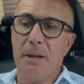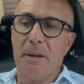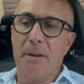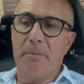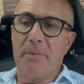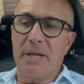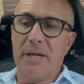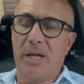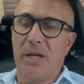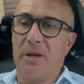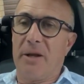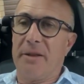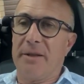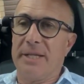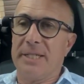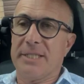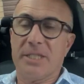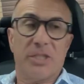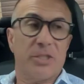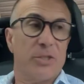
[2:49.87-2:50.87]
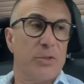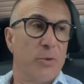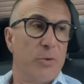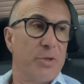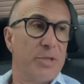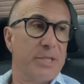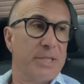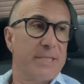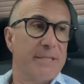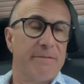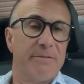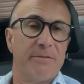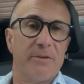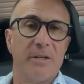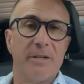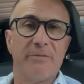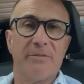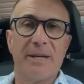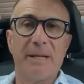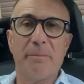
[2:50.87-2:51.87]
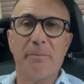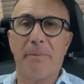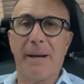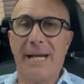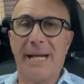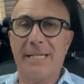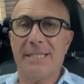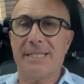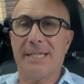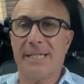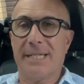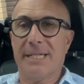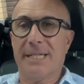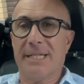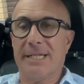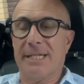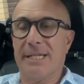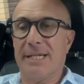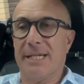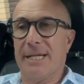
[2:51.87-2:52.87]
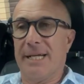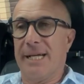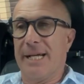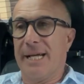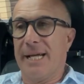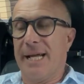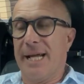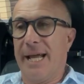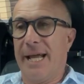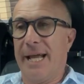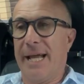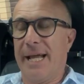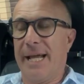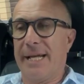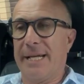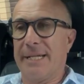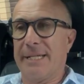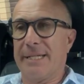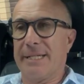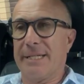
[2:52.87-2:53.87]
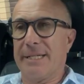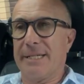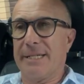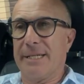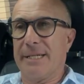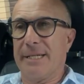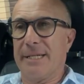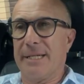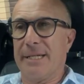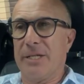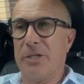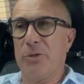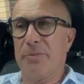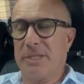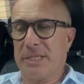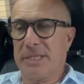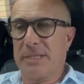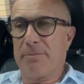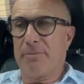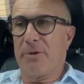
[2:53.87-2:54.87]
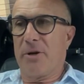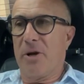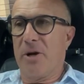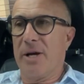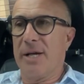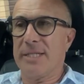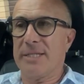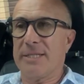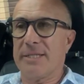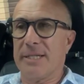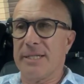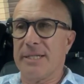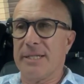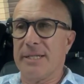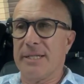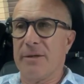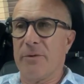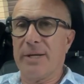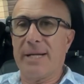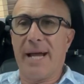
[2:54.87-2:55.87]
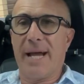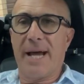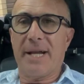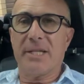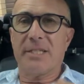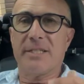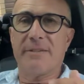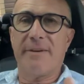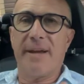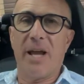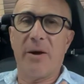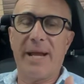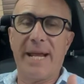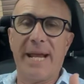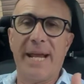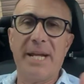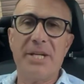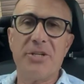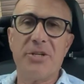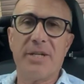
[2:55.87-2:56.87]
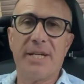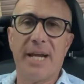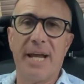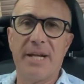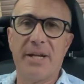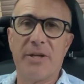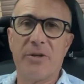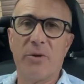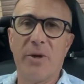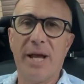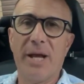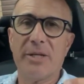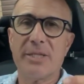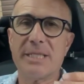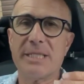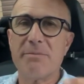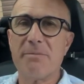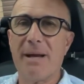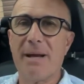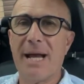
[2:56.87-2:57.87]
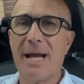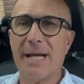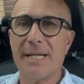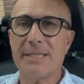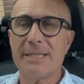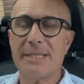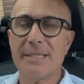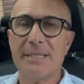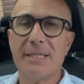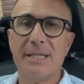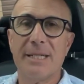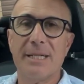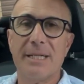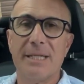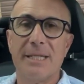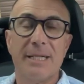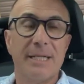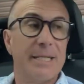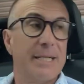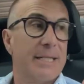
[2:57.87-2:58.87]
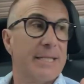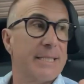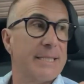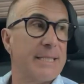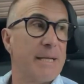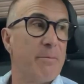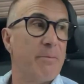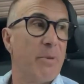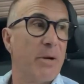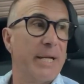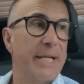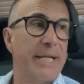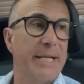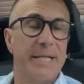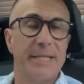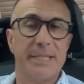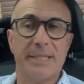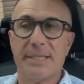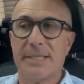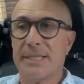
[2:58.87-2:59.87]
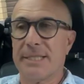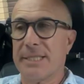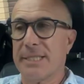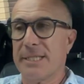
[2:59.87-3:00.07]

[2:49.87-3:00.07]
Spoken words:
But a lot of these distortions are very, very basic, and you'll be surprised that regardless of how educated or how smart somebody is,